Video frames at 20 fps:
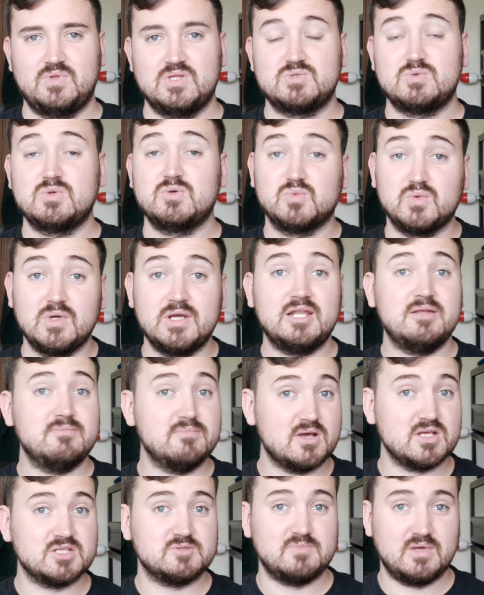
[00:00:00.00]
So we really
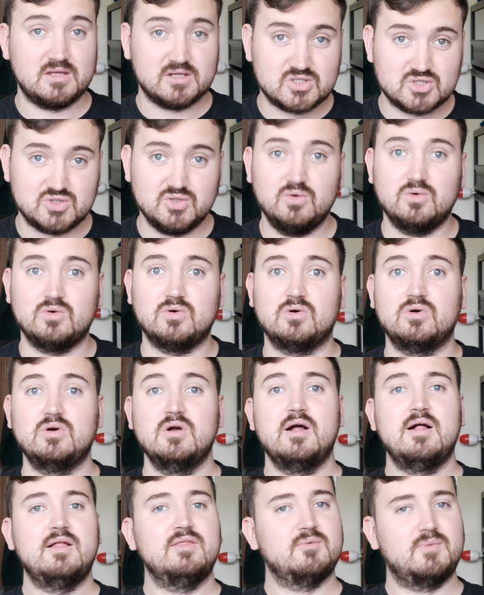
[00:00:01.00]
must make sure
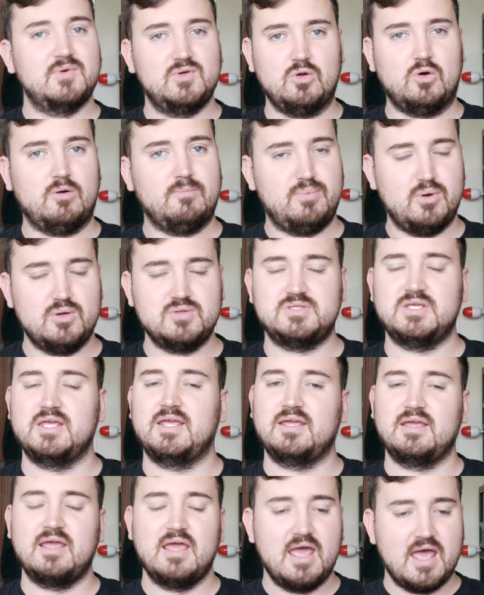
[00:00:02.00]
that we're not
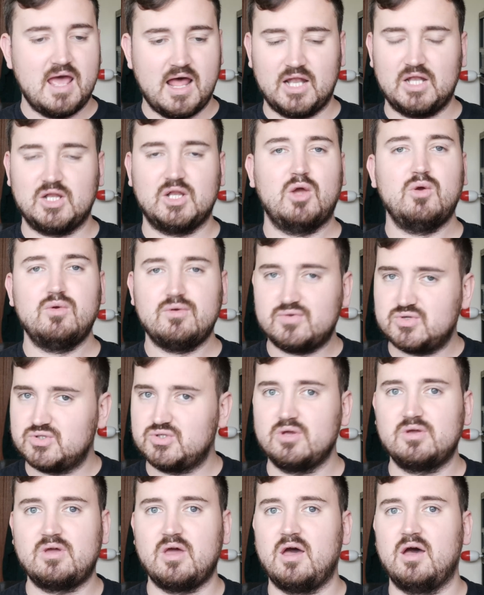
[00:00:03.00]
putting a load of
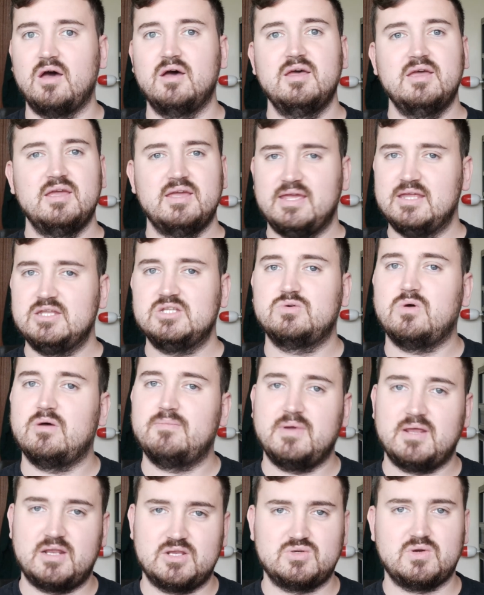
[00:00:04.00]
sugar into our
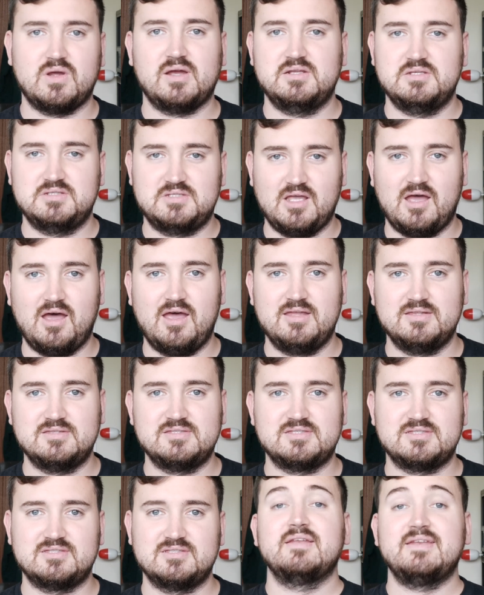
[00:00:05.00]
bearded dragon's
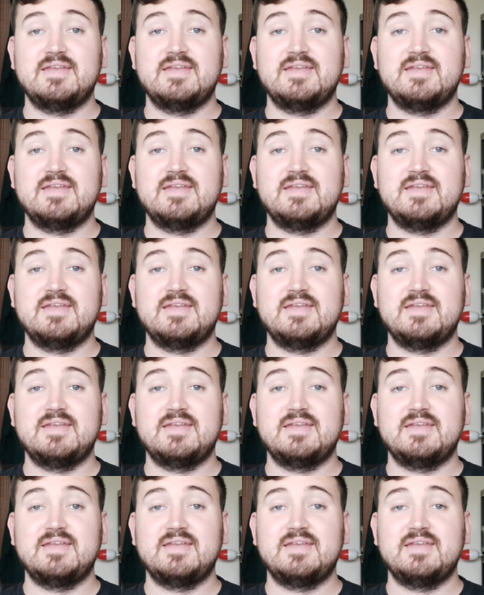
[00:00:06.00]
diets.